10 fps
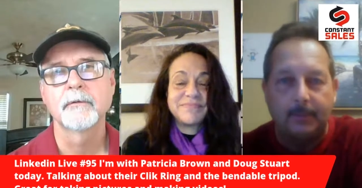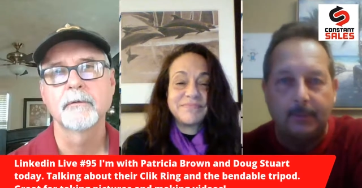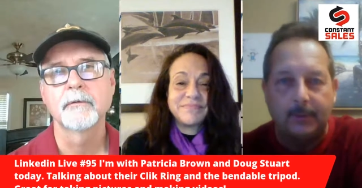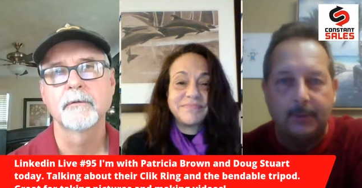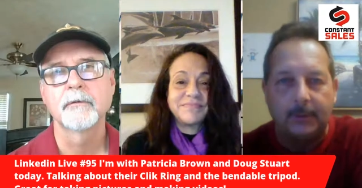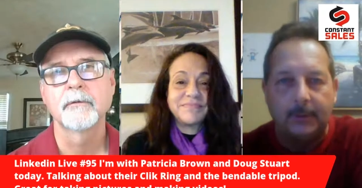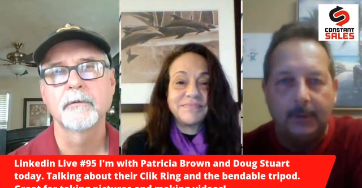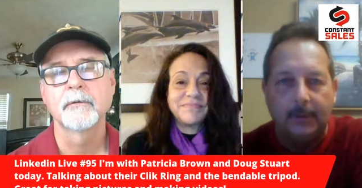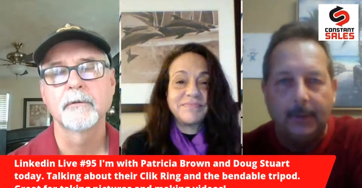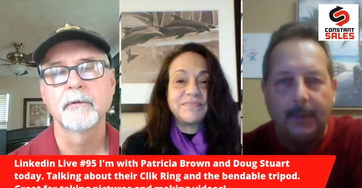Speaker 1: Patricia.
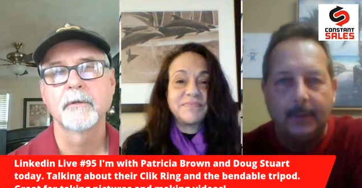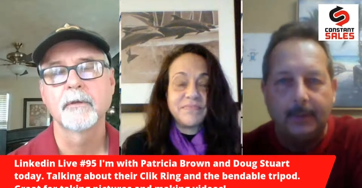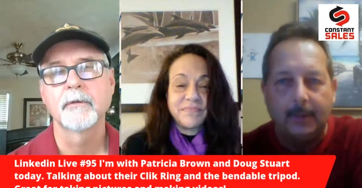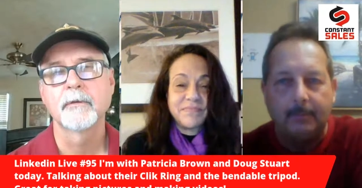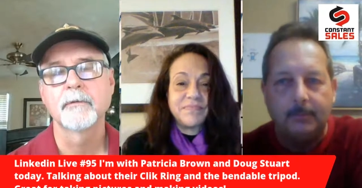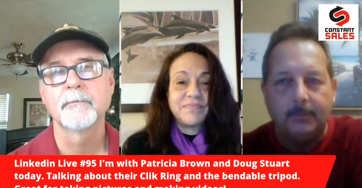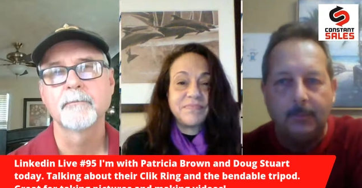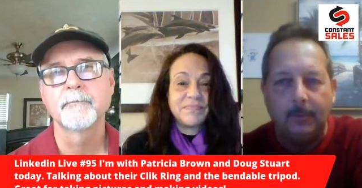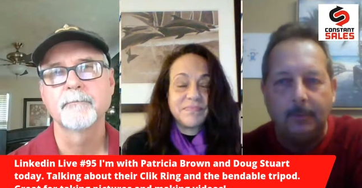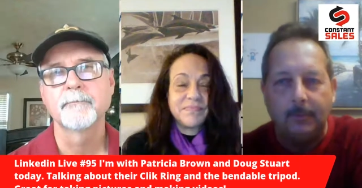And um,
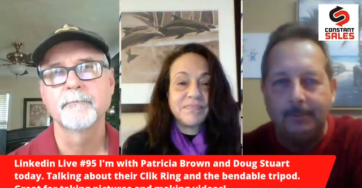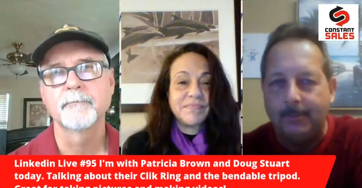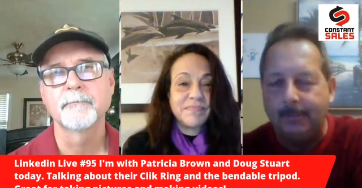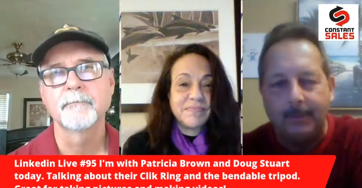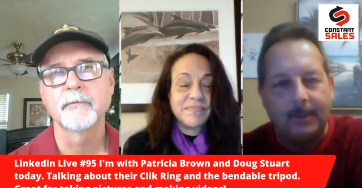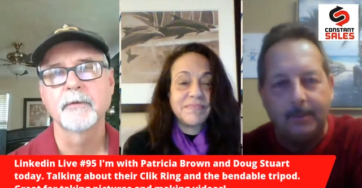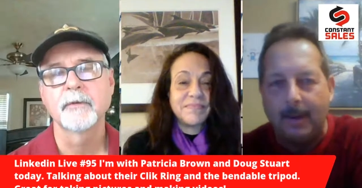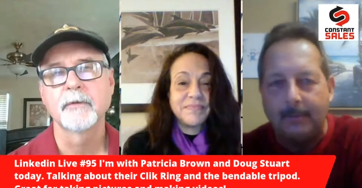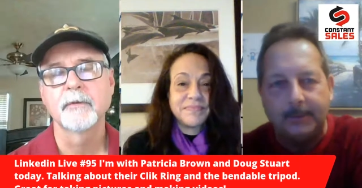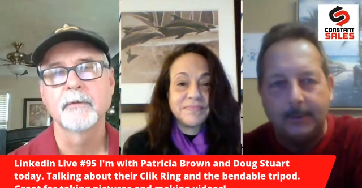if you're in the
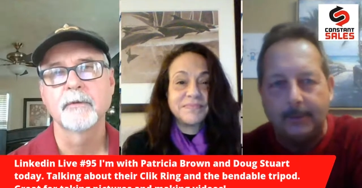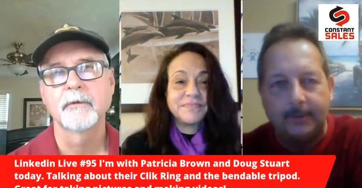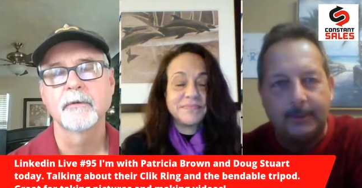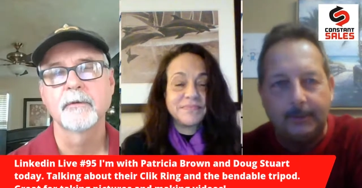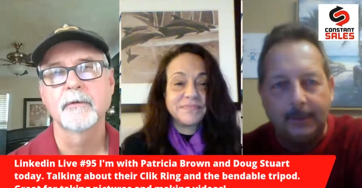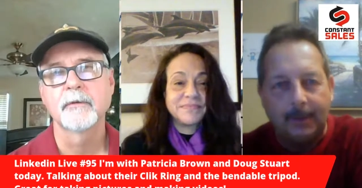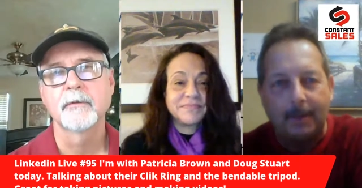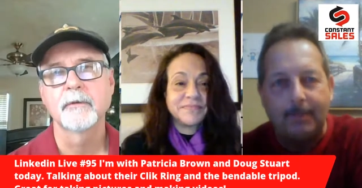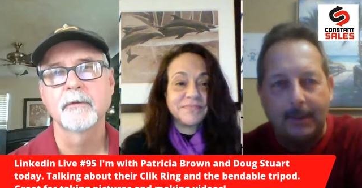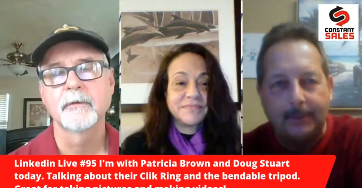beverage industry,
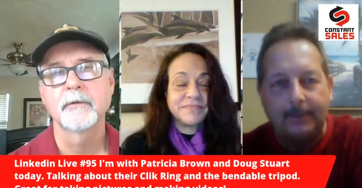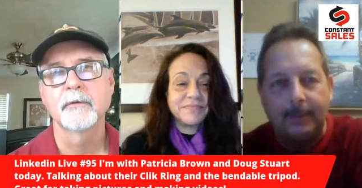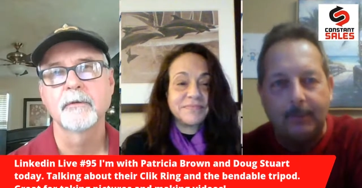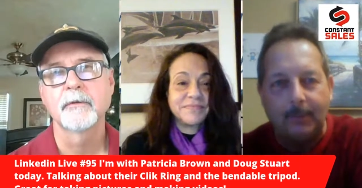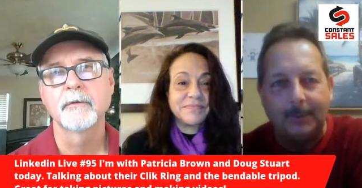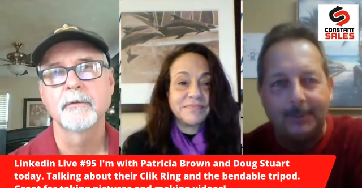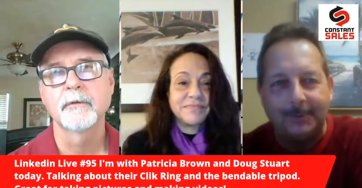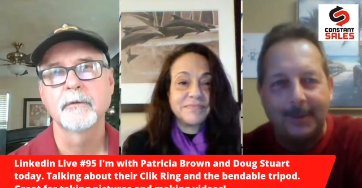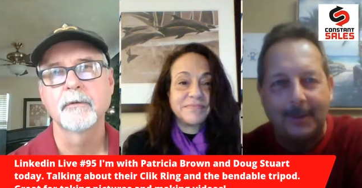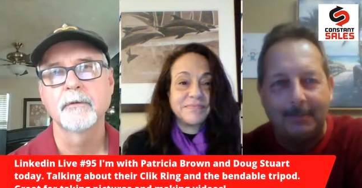I'll probably just give you one
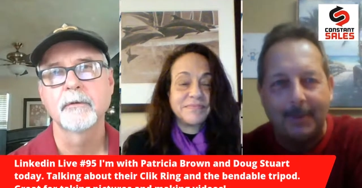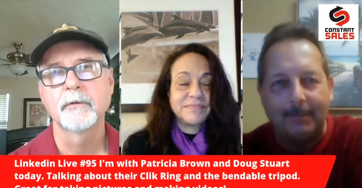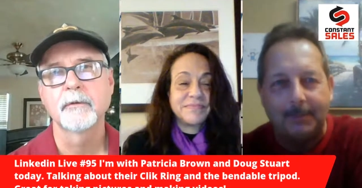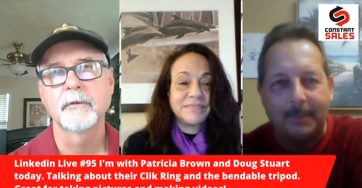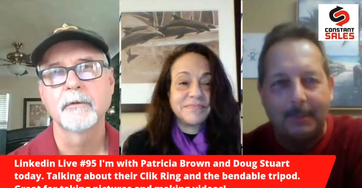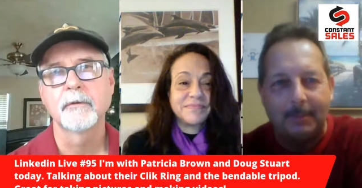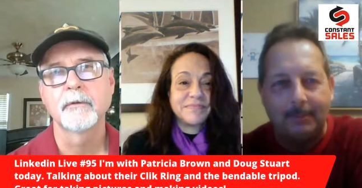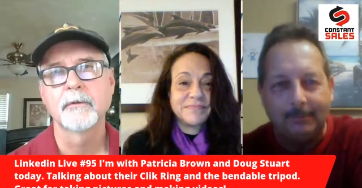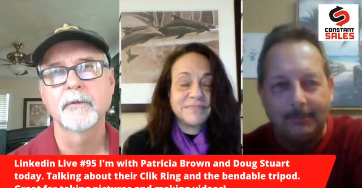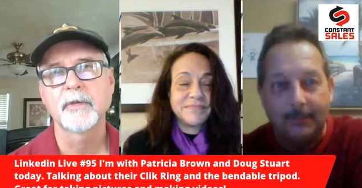just because I like beverage
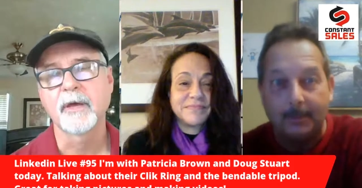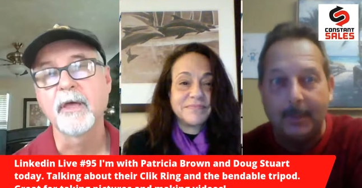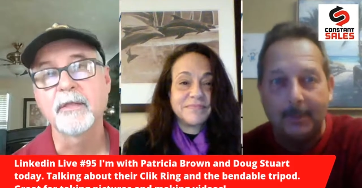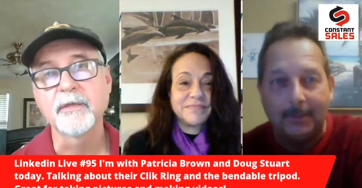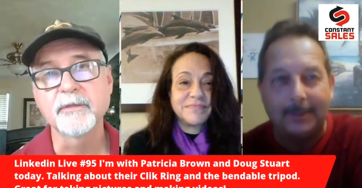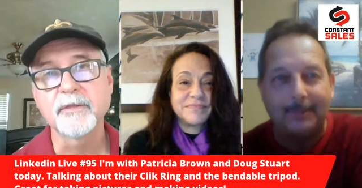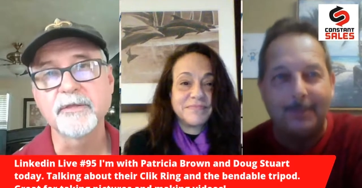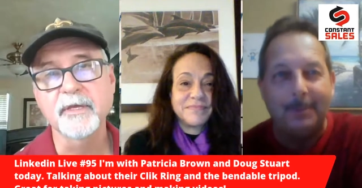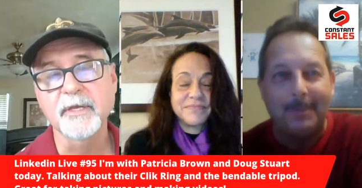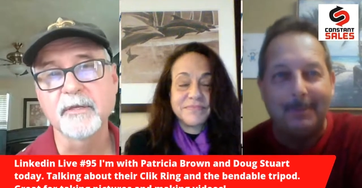people.
Speaker 2: Yeah. The,
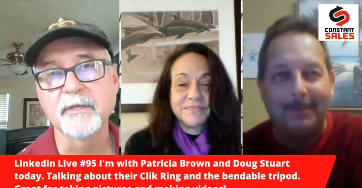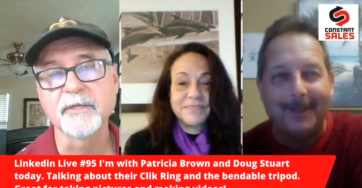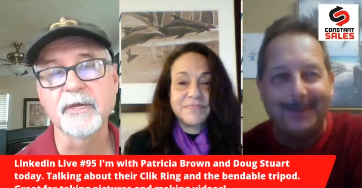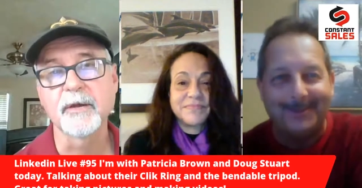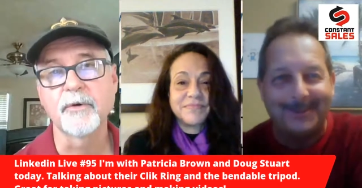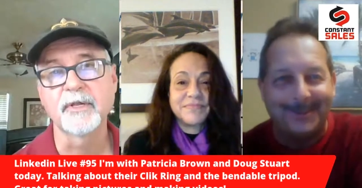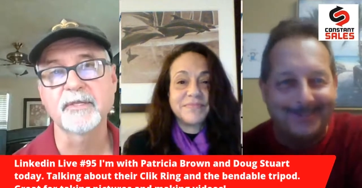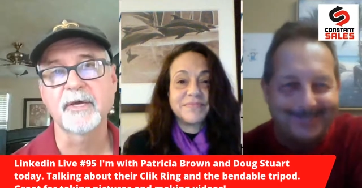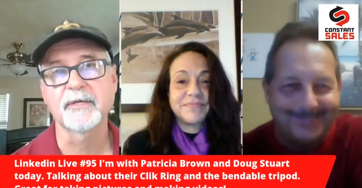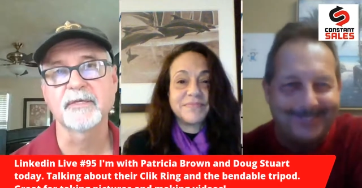thing that, the thing that I want
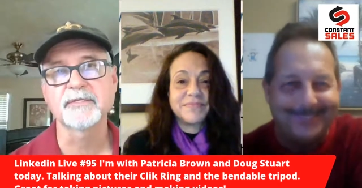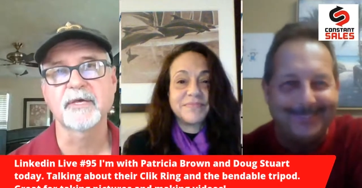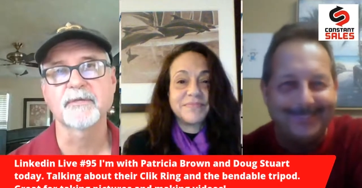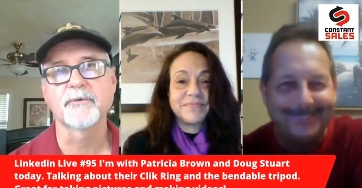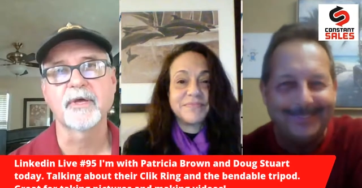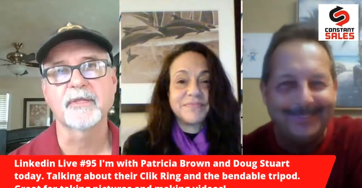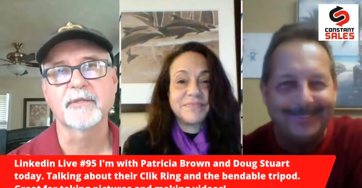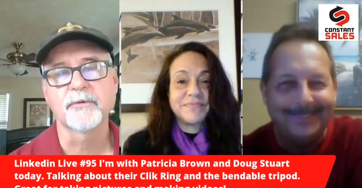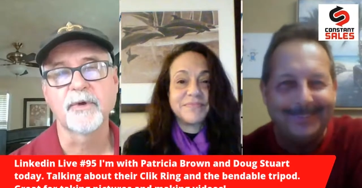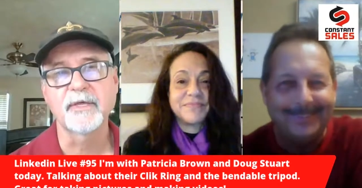to tell you is that the
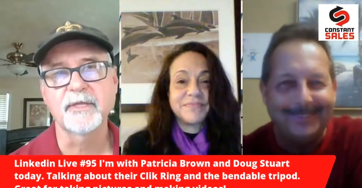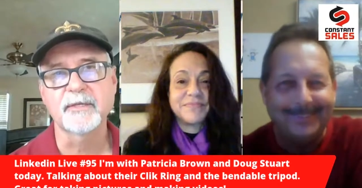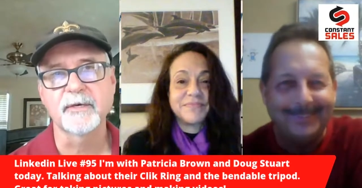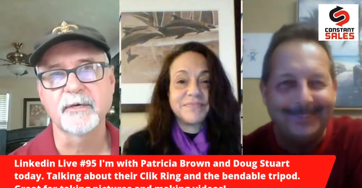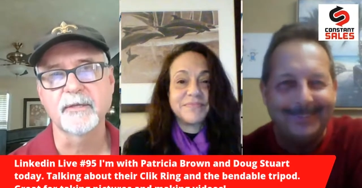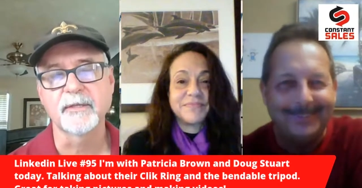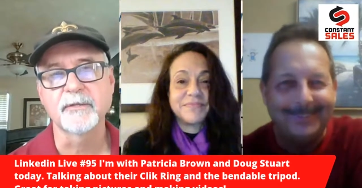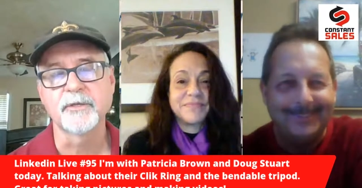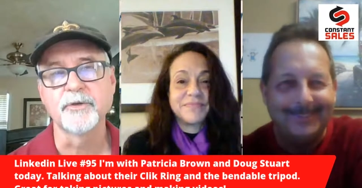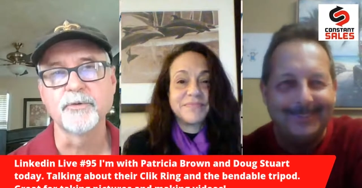way the way that the
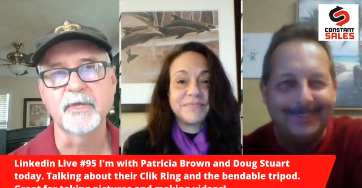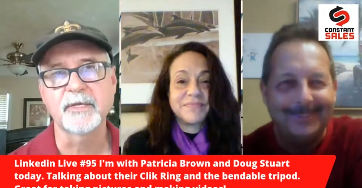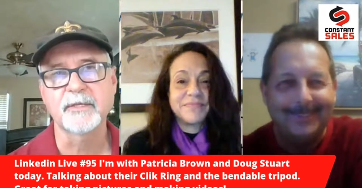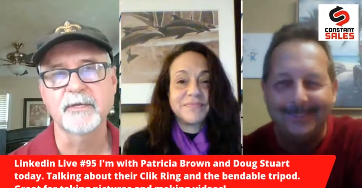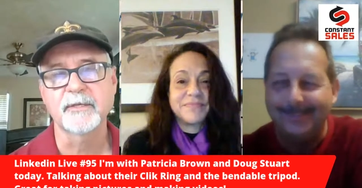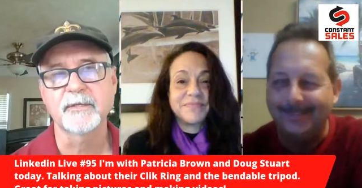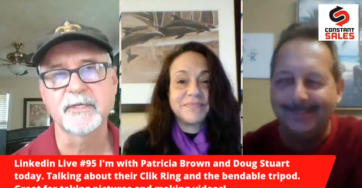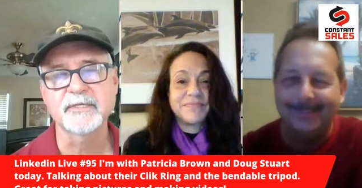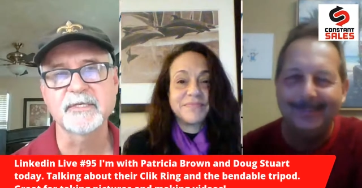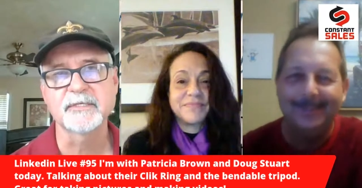the new LinkedIn mm-hmm.
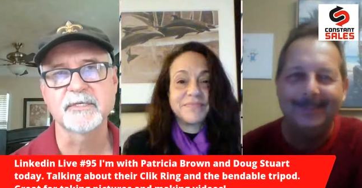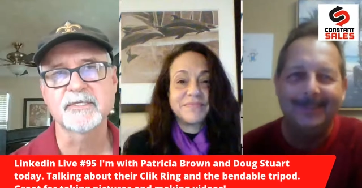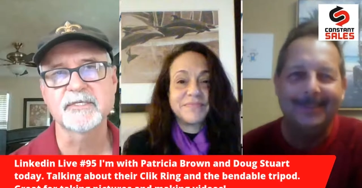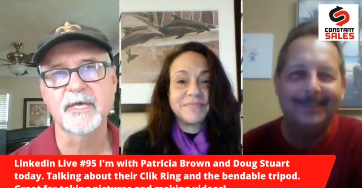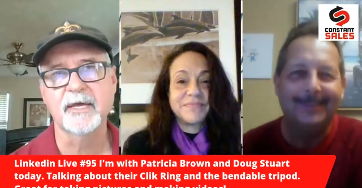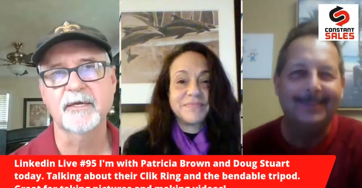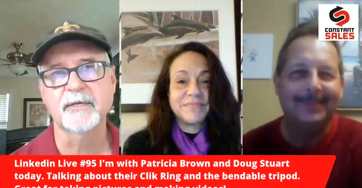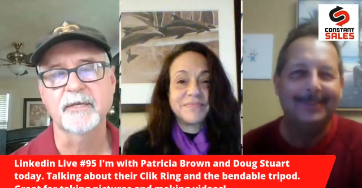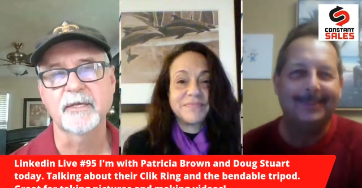this is the second